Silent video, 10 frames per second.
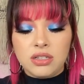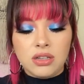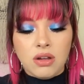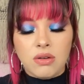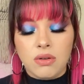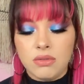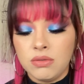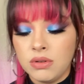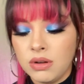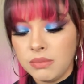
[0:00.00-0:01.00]
So
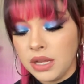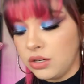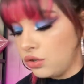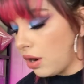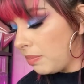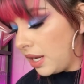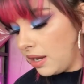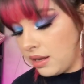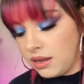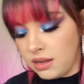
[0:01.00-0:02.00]
I'm like
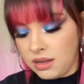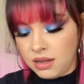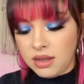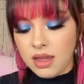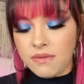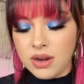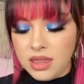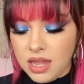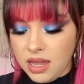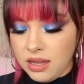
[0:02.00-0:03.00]
dropping
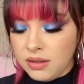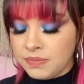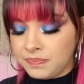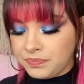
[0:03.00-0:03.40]
everything.